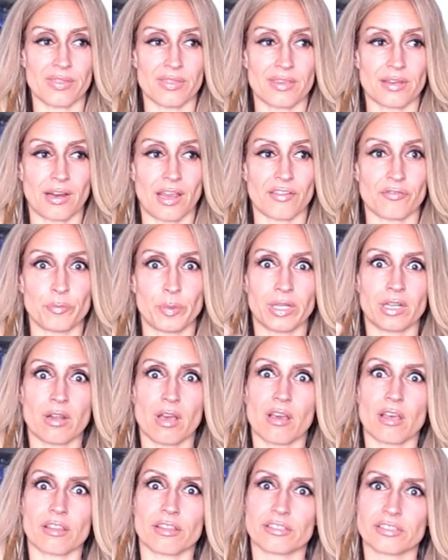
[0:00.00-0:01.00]
there have been
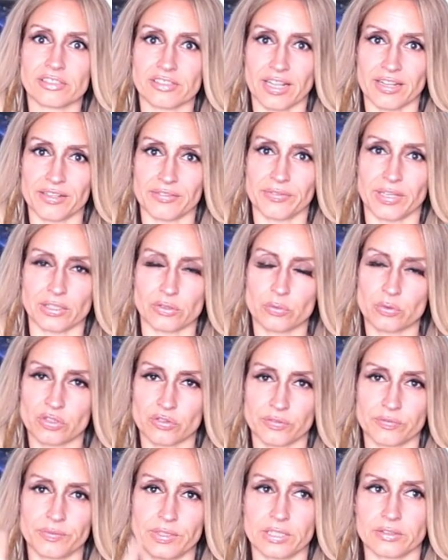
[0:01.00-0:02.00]
other side effects which
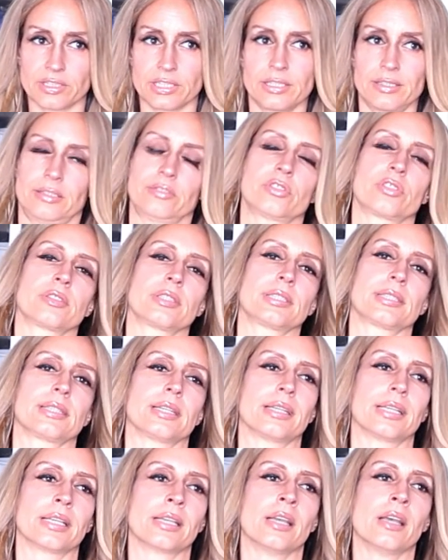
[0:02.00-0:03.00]
are very
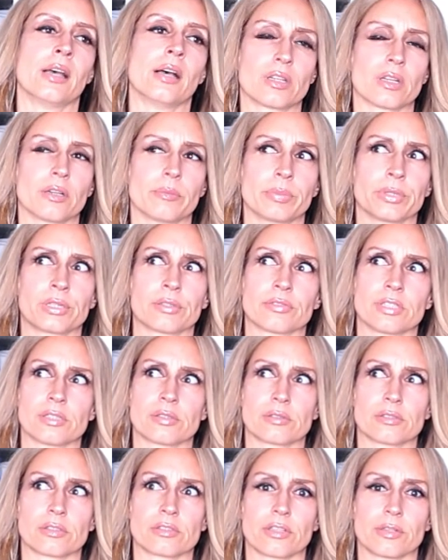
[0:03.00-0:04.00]
interesting, and I'll put the
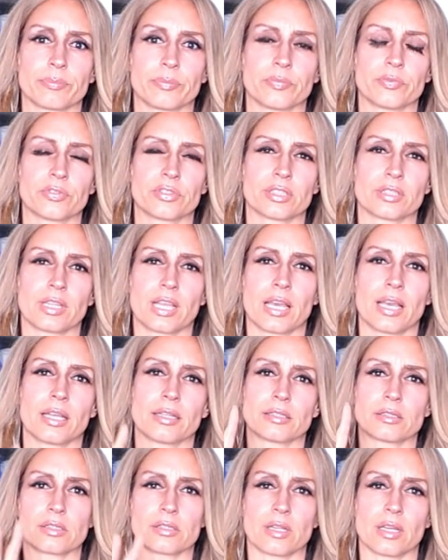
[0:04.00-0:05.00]
research up for
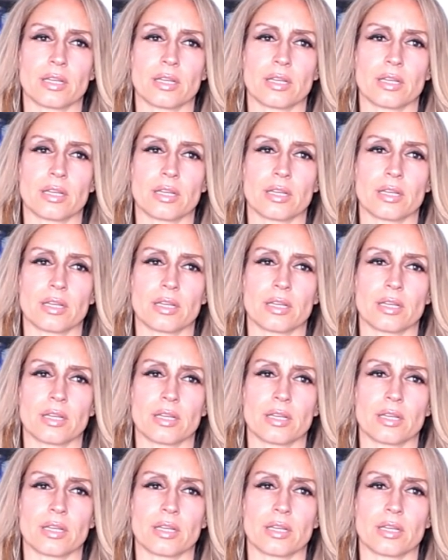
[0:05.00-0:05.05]
that.